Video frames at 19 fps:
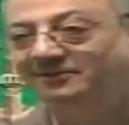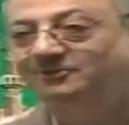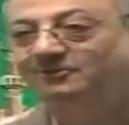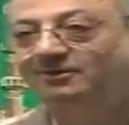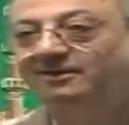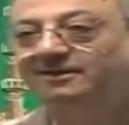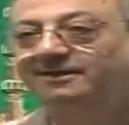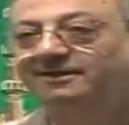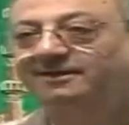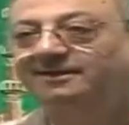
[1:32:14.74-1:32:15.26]

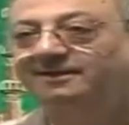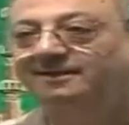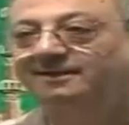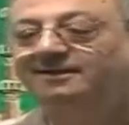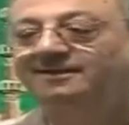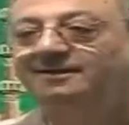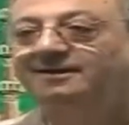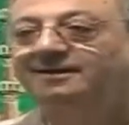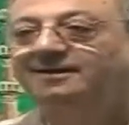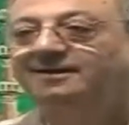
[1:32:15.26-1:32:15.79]
You want a
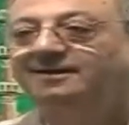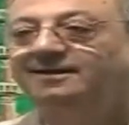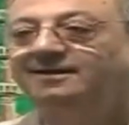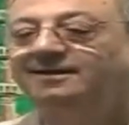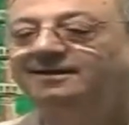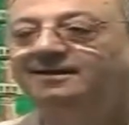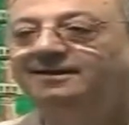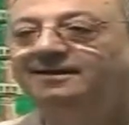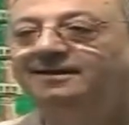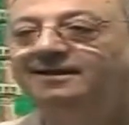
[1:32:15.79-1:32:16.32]

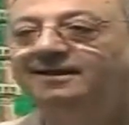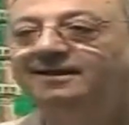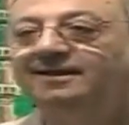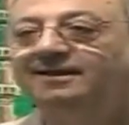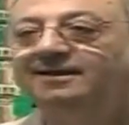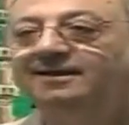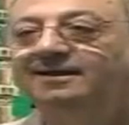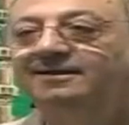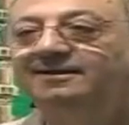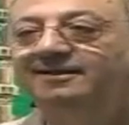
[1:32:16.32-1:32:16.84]

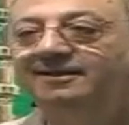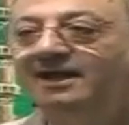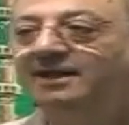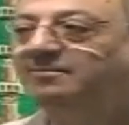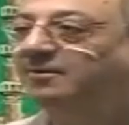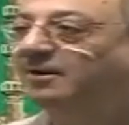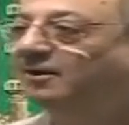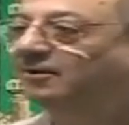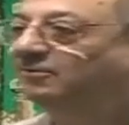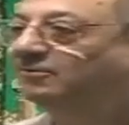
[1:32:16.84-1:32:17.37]
uh,
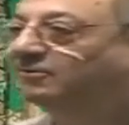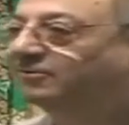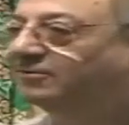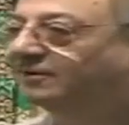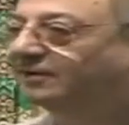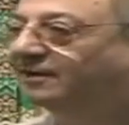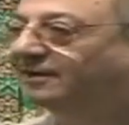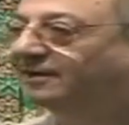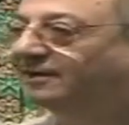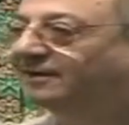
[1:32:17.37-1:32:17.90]
gram of
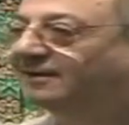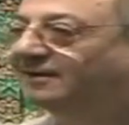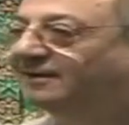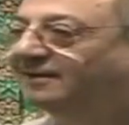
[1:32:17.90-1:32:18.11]
uh,